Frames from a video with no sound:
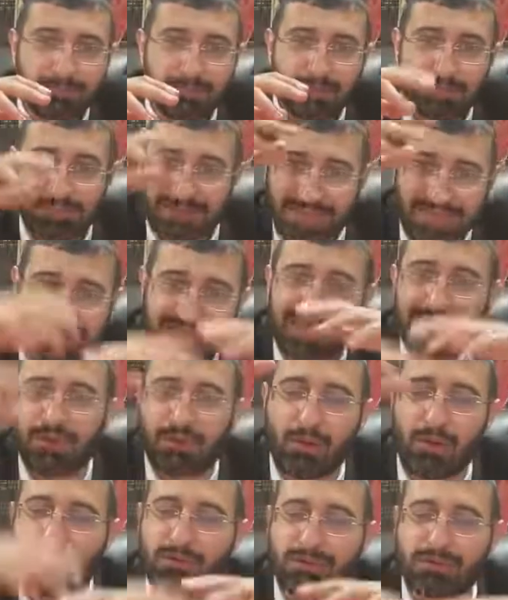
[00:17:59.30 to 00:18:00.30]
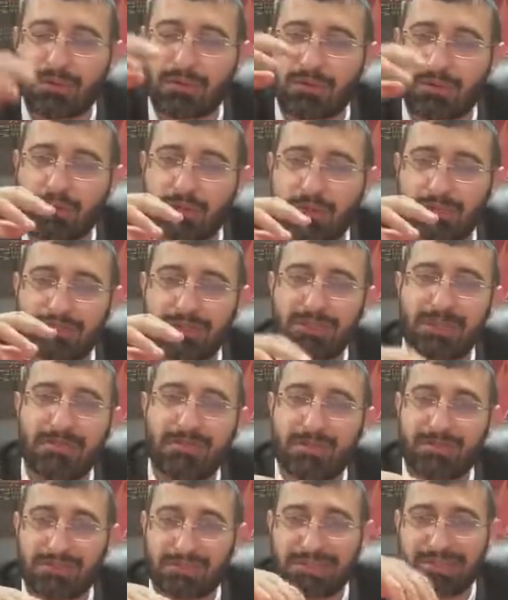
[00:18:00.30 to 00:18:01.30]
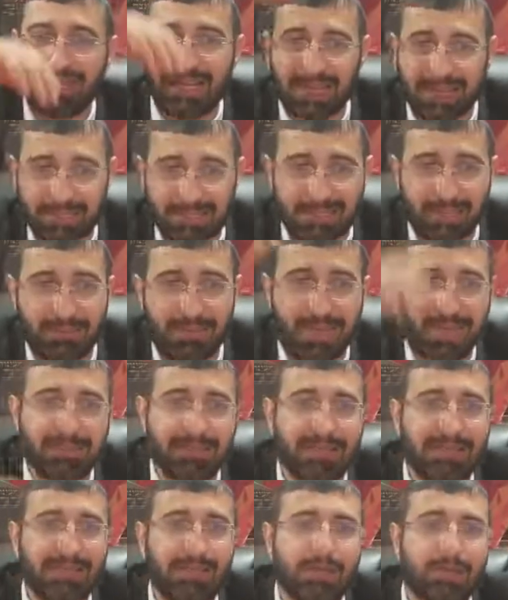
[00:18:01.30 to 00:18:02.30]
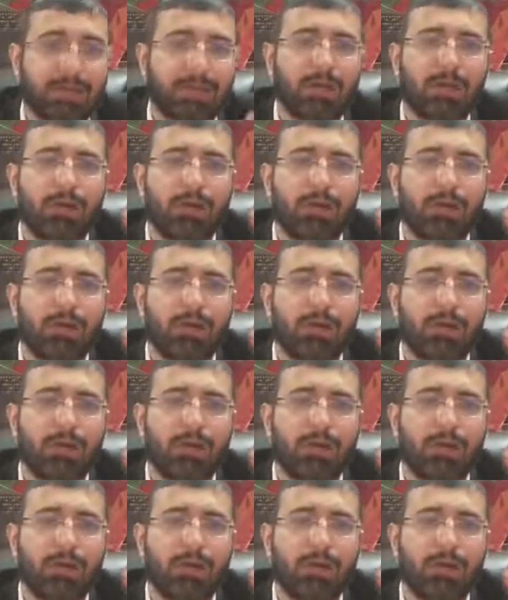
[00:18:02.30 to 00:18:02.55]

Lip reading: to the land also. So now we have Shechina in Shamaim and the earth.